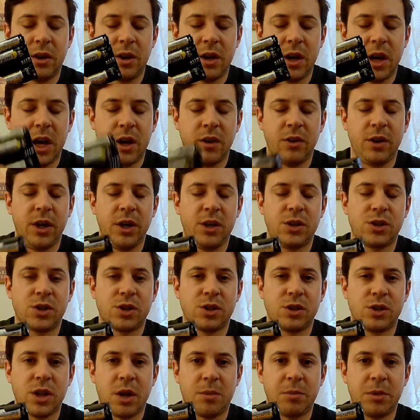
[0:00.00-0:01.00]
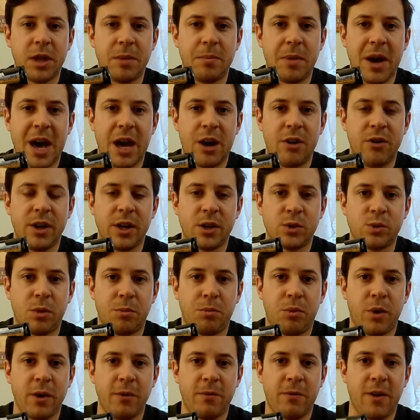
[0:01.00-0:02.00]
each double A battery is one
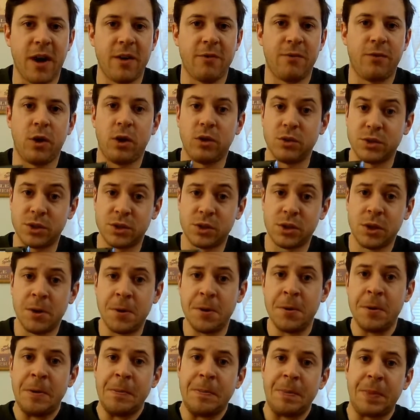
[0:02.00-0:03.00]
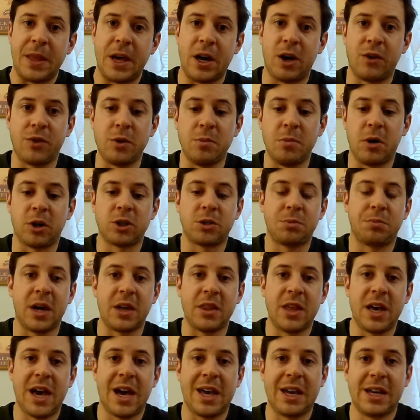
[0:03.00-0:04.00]
point five volts. Now, if you multiply
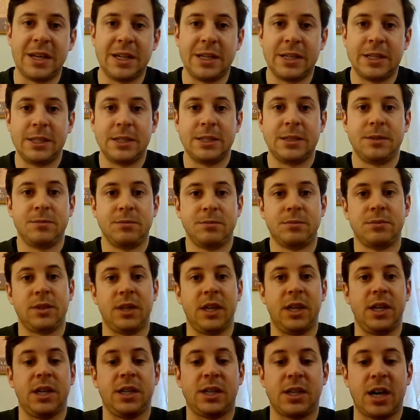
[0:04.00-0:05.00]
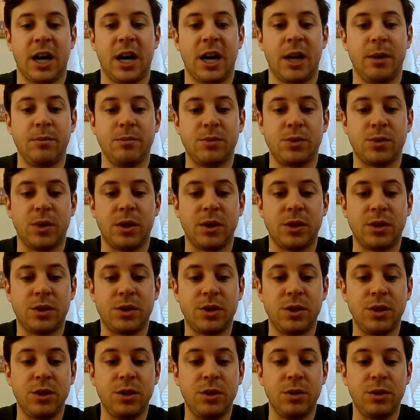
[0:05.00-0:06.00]
that times one,
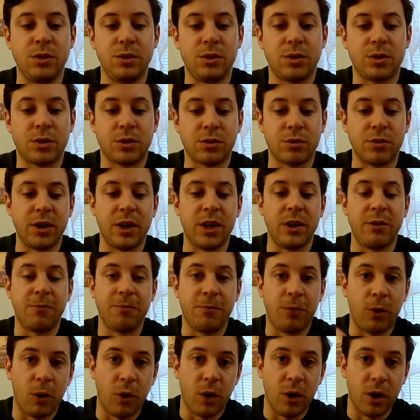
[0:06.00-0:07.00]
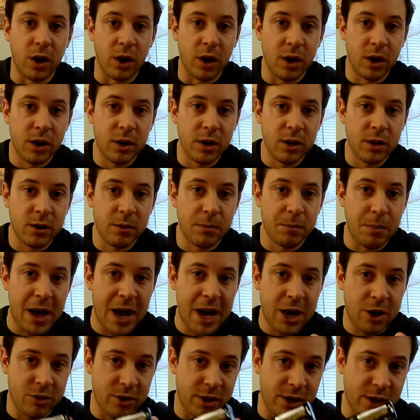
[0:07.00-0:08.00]
two, three, four
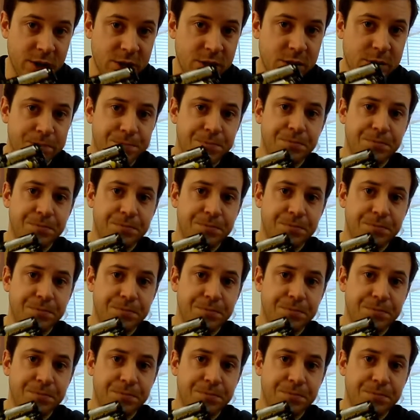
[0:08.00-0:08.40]
batteries,